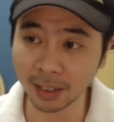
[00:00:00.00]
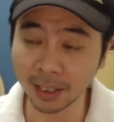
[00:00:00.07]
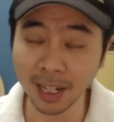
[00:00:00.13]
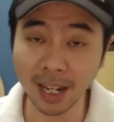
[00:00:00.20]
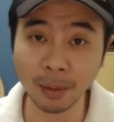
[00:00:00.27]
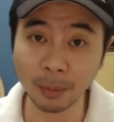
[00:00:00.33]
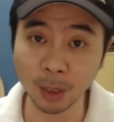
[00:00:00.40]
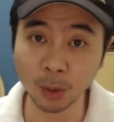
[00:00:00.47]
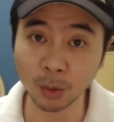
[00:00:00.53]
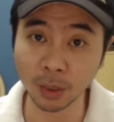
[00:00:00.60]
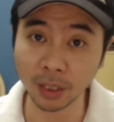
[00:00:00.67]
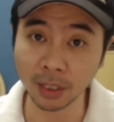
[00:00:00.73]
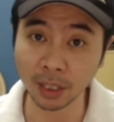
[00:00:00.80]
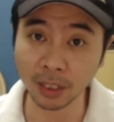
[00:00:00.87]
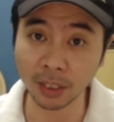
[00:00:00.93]
damage
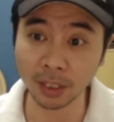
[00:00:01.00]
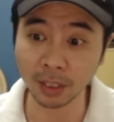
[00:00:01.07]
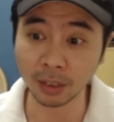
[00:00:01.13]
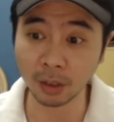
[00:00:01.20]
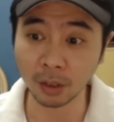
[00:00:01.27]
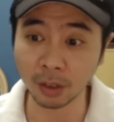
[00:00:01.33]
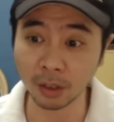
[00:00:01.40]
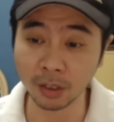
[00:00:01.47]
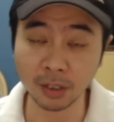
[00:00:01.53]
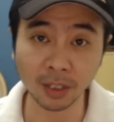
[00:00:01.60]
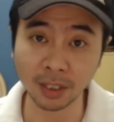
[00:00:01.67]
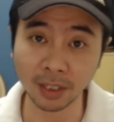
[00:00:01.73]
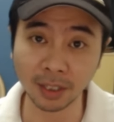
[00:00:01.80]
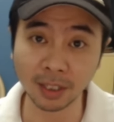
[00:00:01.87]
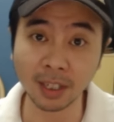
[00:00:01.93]
reduction on
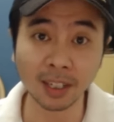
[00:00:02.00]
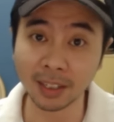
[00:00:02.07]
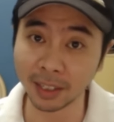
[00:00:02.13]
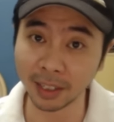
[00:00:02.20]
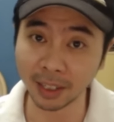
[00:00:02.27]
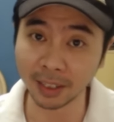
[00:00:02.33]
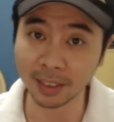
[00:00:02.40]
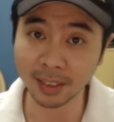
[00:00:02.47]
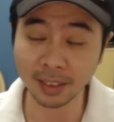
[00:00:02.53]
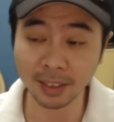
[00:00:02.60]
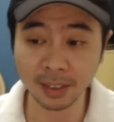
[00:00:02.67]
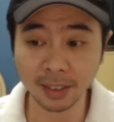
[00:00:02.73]
certain things.